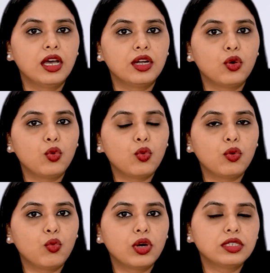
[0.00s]
Now,
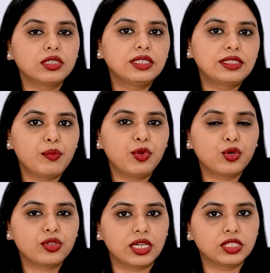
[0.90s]
what is embryo
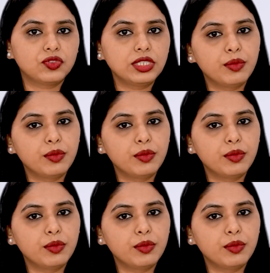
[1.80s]
transfer?